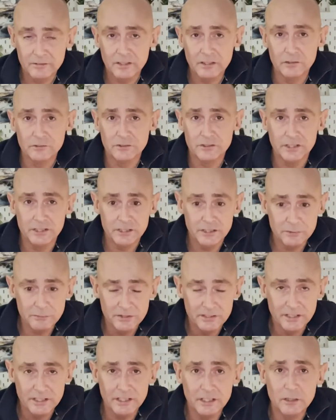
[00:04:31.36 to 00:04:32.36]
guilty. She
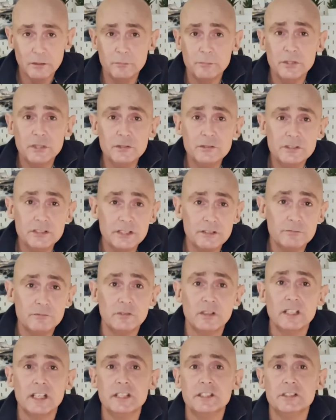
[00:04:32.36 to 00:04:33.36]
was in an abusive
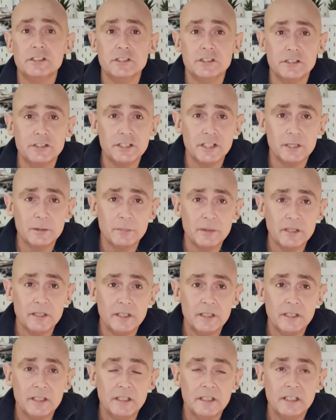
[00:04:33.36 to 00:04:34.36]
relationship.
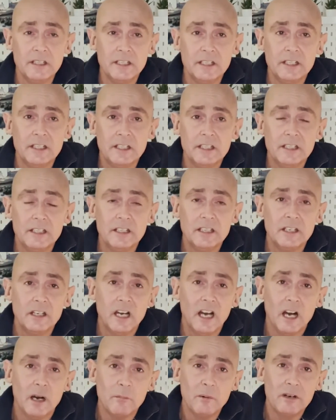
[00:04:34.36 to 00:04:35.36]

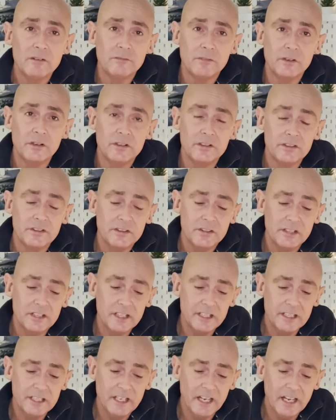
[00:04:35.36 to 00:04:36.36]
However,
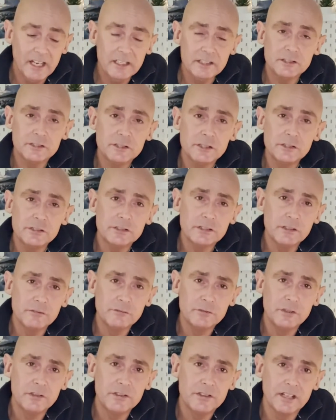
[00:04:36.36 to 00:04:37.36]
the execution of
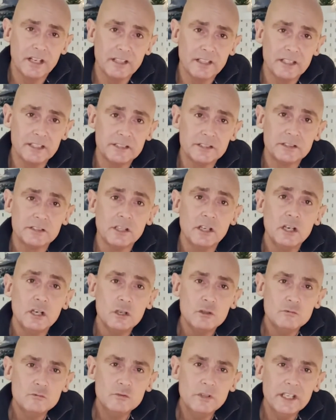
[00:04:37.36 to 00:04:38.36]
Ruth Ellis
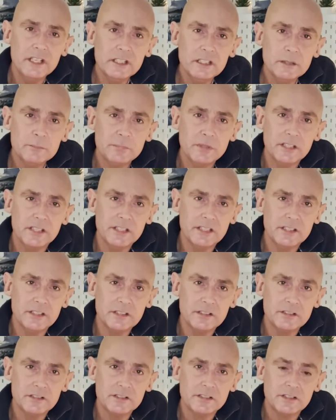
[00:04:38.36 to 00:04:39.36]
really
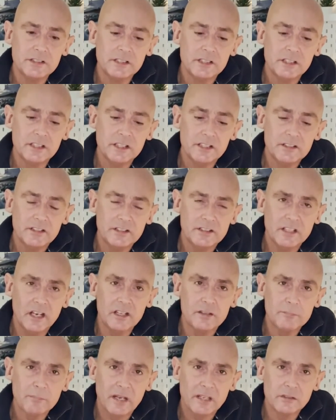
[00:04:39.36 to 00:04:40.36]
brings the
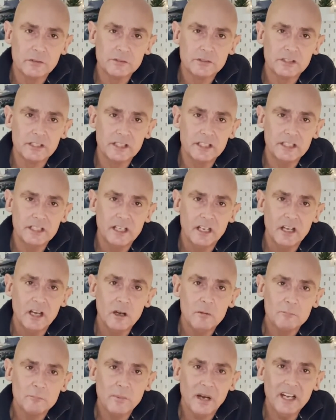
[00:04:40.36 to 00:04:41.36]
death penalty
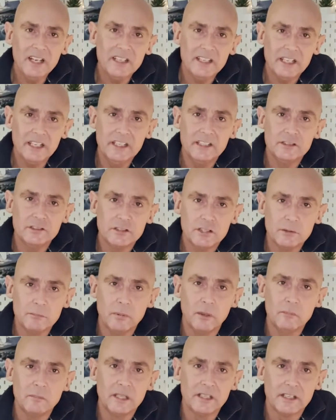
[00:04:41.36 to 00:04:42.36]
back into the
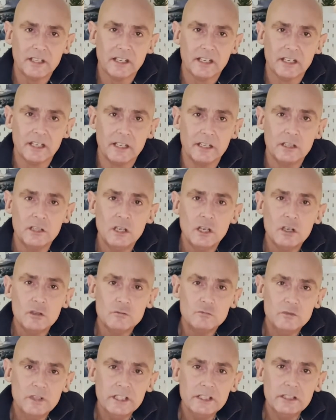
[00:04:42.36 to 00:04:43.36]
public eye,
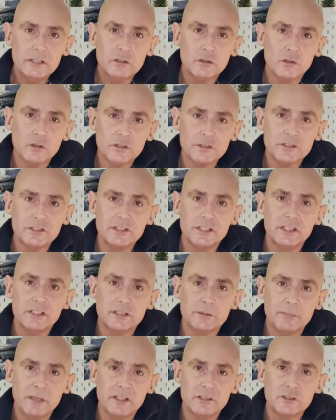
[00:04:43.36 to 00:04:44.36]
really causes it
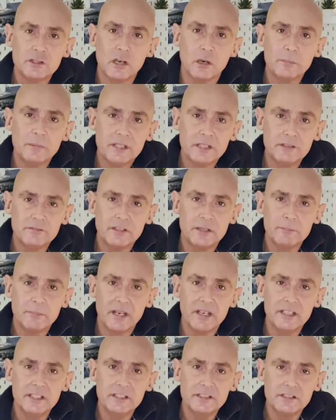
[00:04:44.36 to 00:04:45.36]
to be a topic of
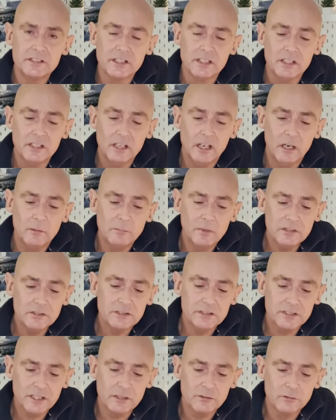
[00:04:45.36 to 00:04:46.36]
debate
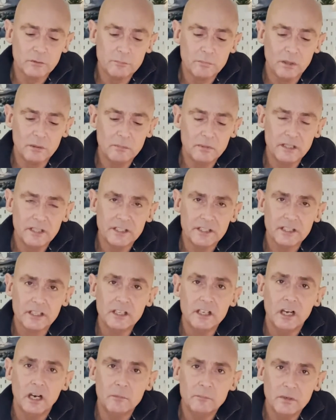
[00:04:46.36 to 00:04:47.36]
amongst the general public,
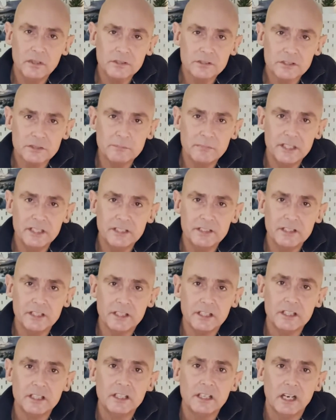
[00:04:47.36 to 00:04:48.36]
amongst
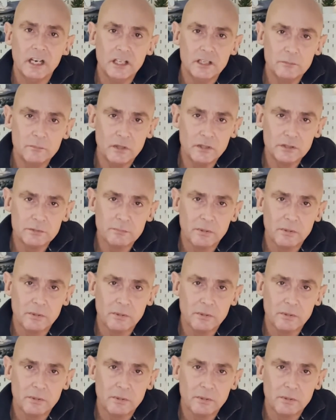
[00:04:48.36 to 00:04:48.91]
media, and amongst